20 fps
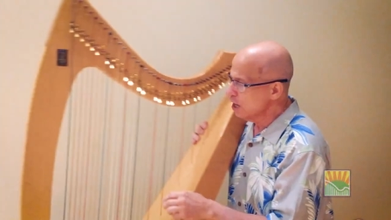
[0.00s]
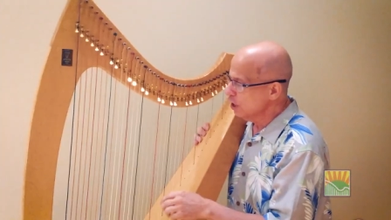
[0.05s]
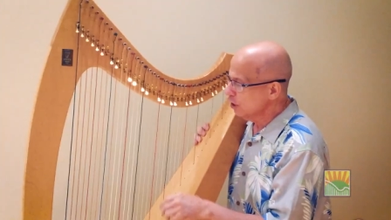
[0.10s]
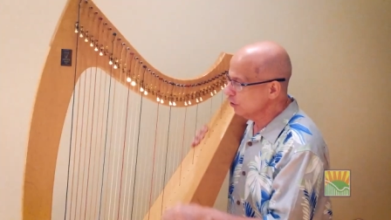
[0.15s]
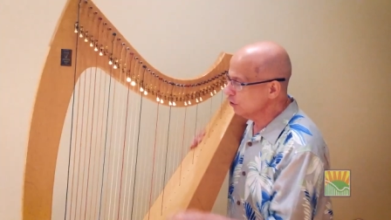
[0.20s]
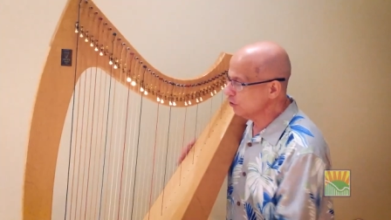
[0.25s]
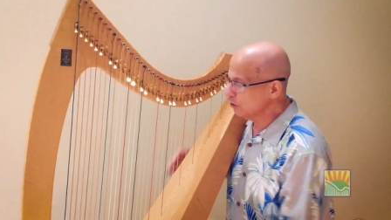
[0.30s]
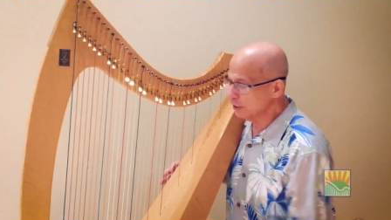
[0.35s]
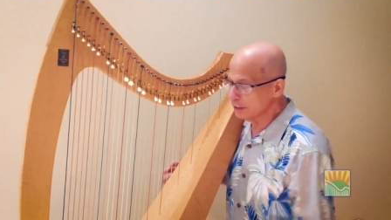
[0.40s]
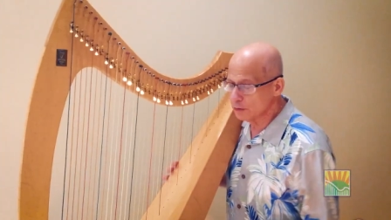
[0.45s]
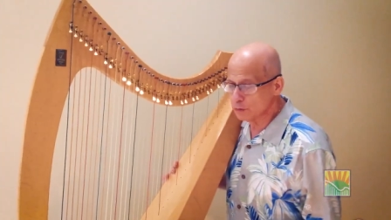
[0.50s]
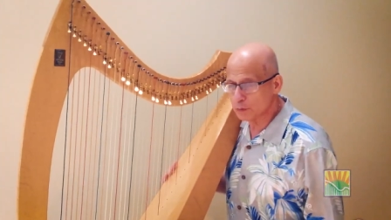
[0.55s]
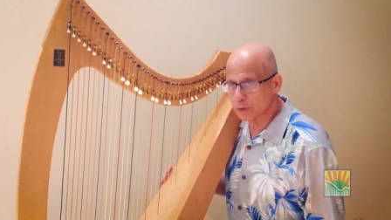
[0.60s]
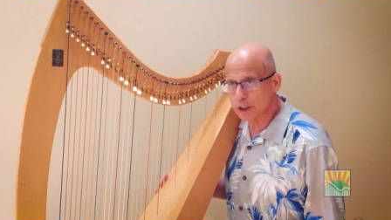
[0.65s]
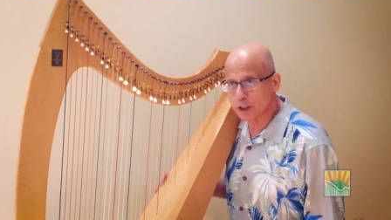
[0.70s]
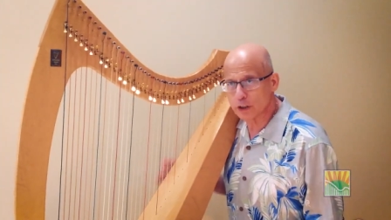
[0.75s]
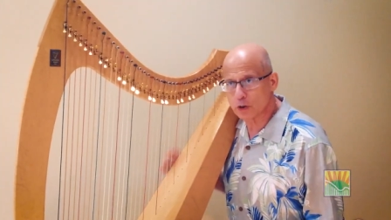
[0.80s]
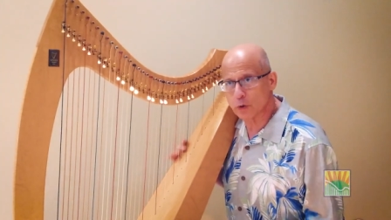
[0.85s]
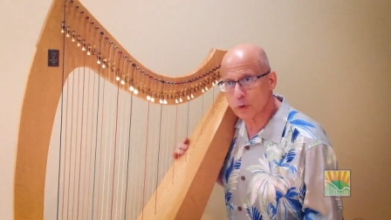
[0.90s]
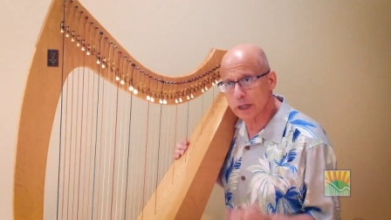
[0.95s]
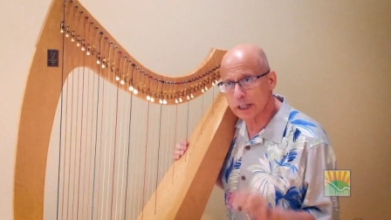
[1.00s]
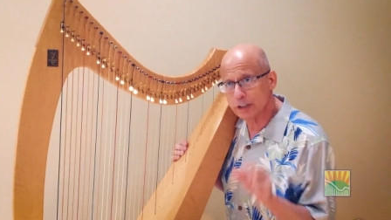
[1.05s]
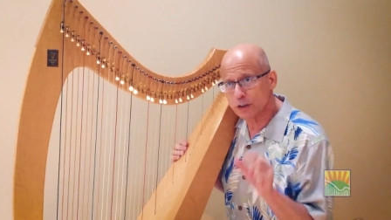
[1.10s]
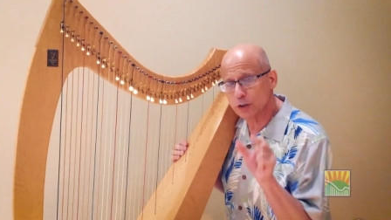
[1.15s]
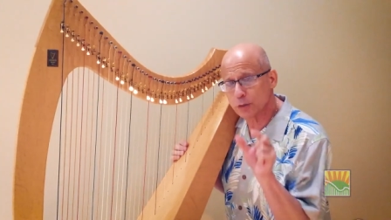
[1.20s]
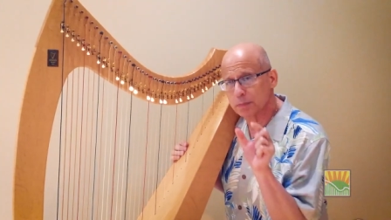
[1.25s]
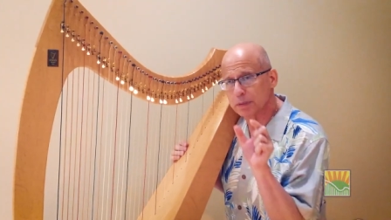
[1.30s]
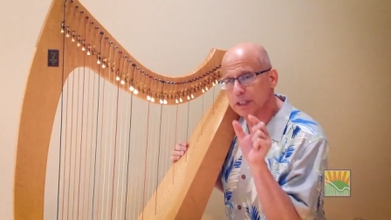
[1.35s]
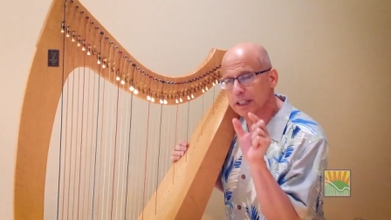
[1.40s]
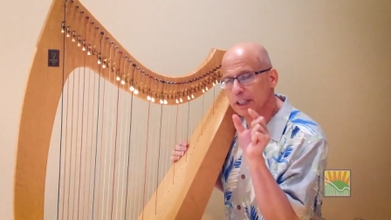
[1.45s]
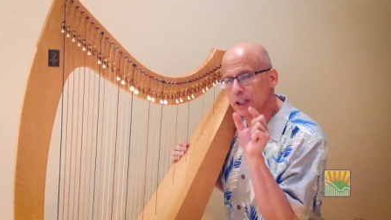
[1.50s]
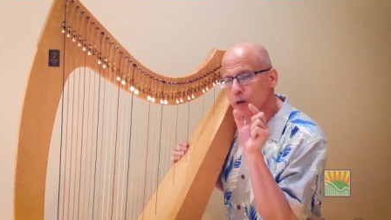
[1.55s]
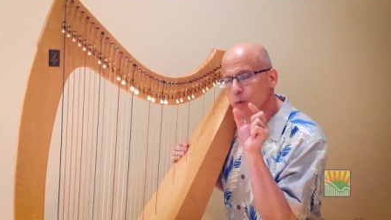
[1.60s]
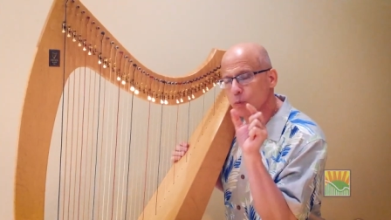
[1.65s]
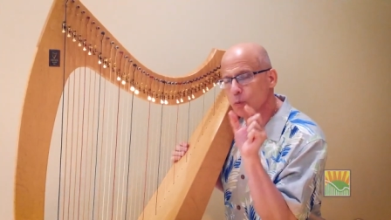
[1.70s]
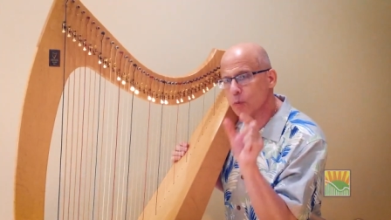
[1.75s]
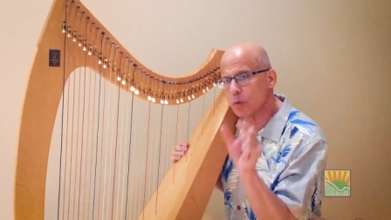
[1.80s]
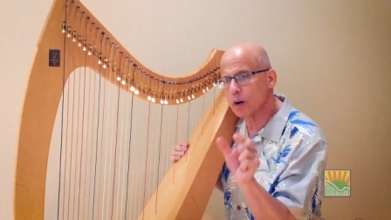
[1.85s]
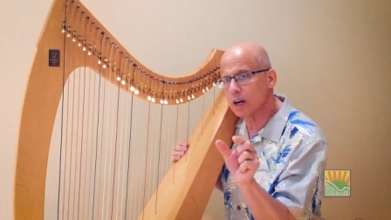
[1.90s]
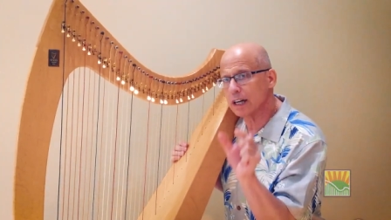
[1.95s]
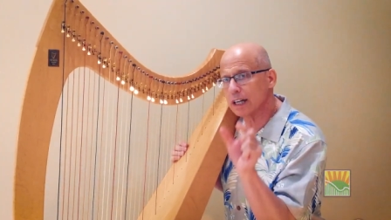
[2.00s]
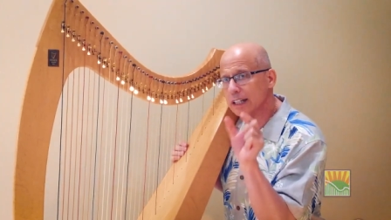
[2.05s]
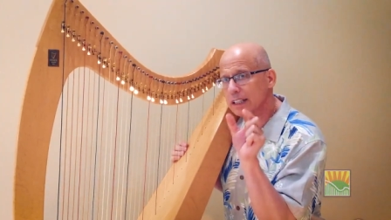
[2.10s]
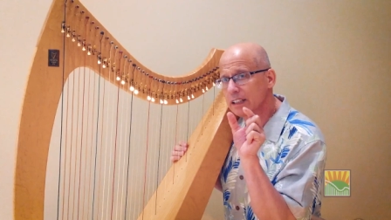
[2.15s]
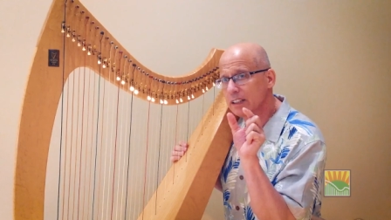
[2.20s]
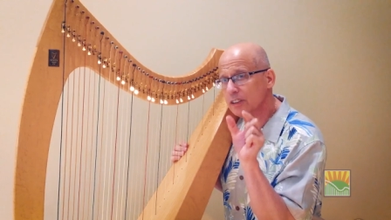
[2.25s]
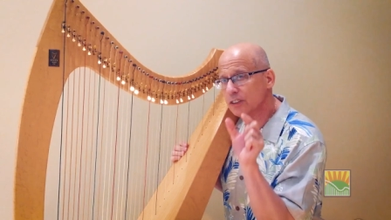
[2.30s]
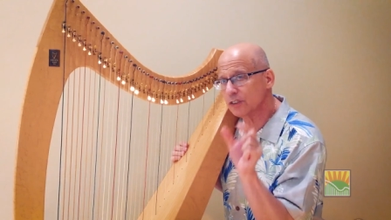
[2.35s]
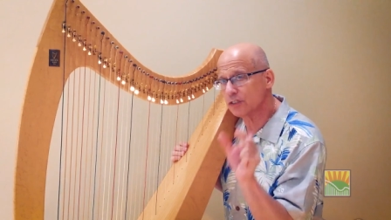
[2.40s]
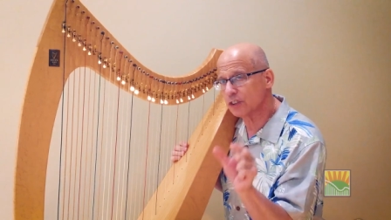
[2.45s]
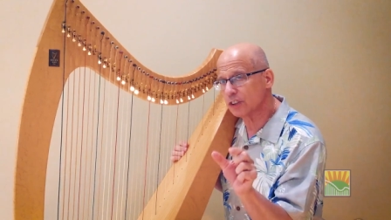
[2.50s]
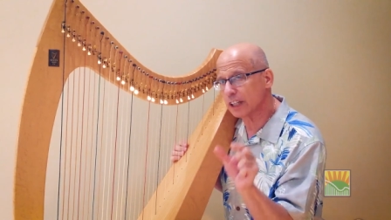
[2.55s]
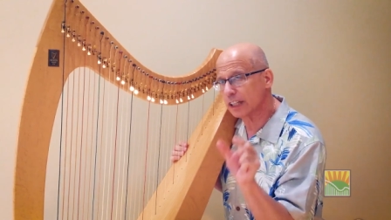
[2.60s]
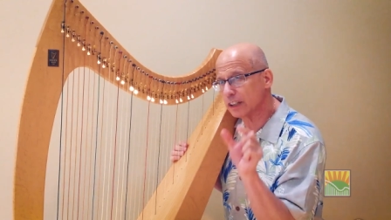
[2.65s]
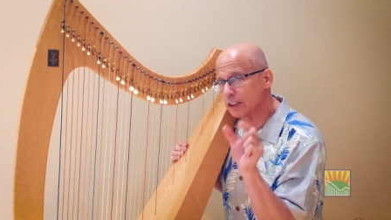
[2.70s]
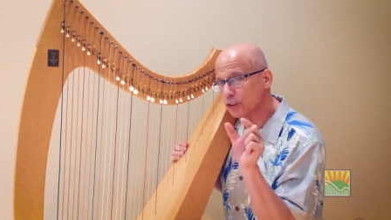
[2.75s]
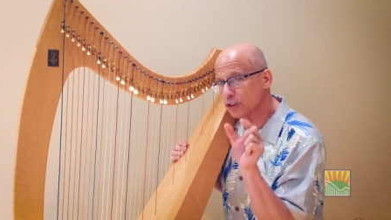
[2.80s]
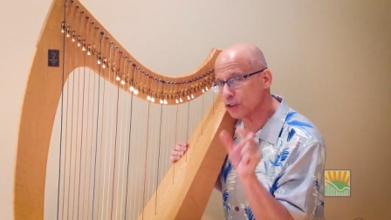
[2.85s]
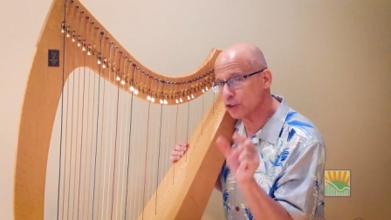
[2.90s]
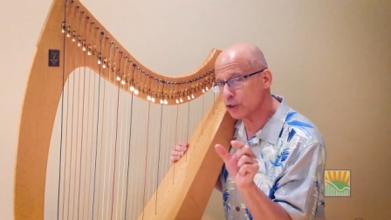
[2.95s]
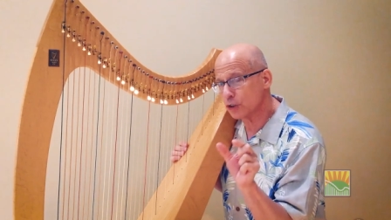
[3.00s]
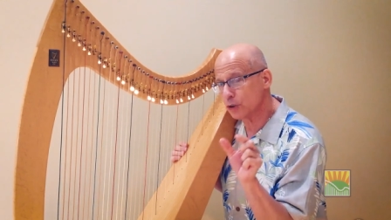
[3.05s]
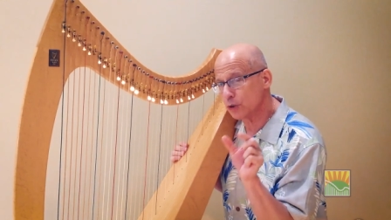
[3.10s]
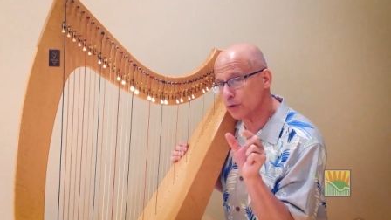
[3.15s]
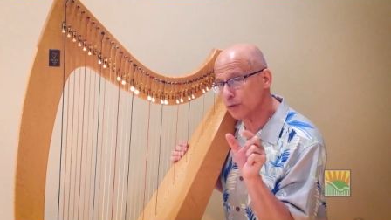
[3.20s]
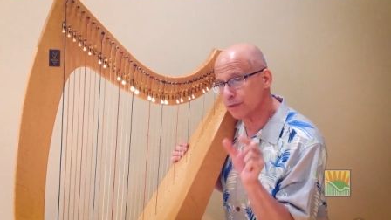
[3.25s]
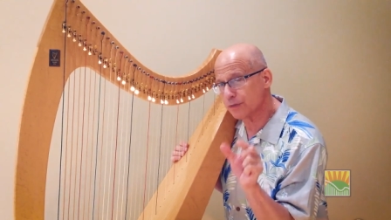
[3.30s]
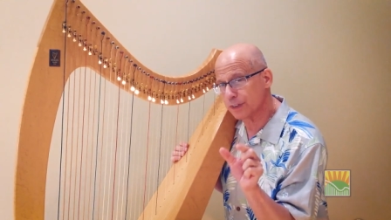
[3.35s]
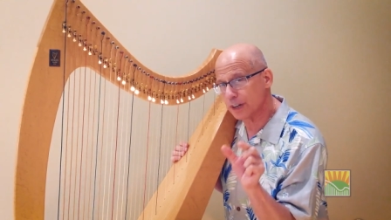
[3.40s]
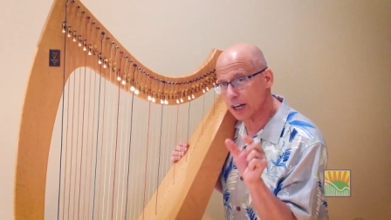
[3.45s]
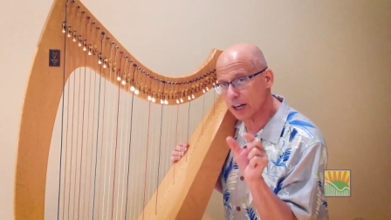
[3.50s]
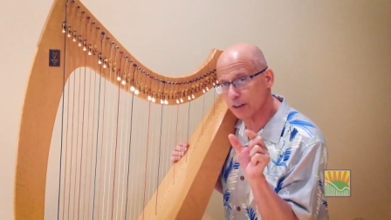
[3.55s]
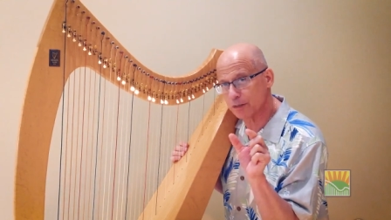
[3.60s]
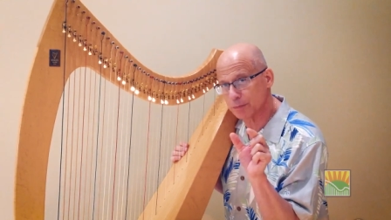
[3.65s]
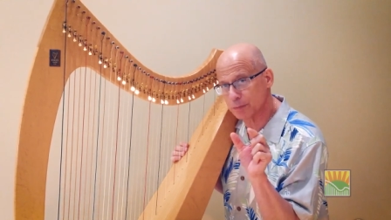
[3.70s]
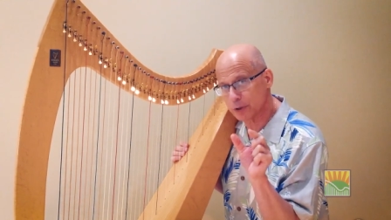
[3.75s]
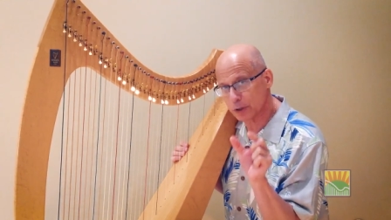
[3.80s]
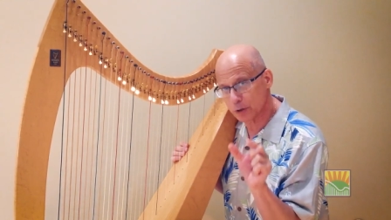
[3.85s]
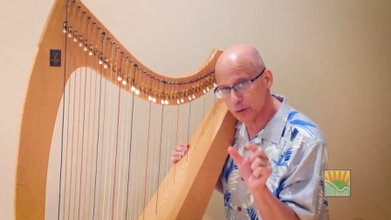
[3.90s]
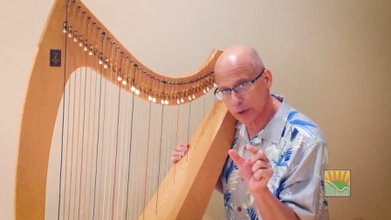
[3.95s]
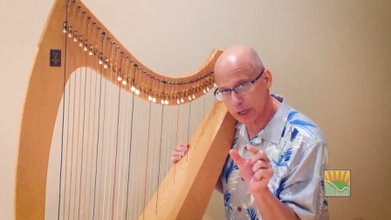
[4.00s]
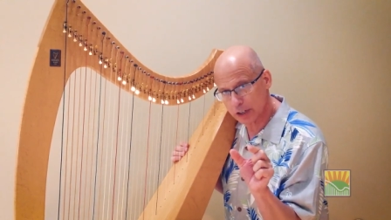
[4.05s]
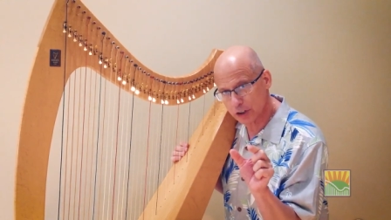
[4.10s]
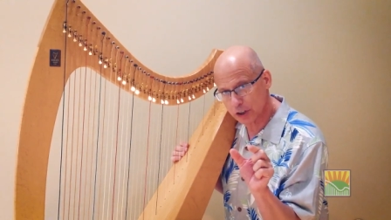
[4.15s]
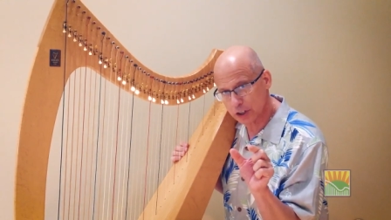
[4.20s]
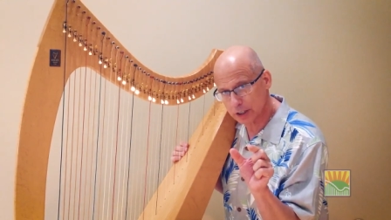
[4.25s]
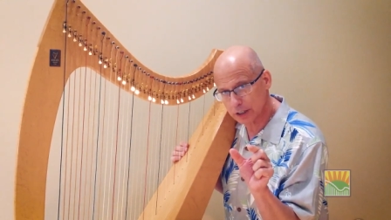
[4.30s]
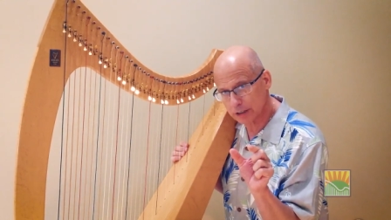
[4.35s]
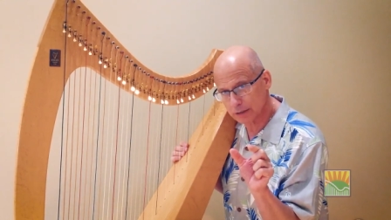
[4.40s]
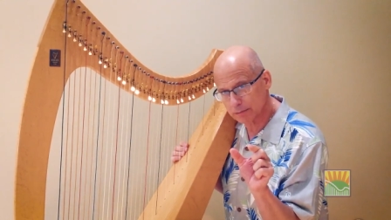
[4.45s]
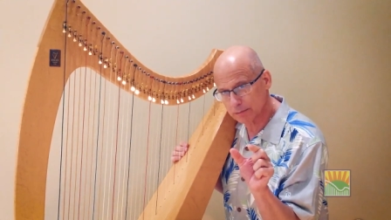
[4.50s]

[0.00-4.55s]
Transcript: So we're going to play a one six two five progression.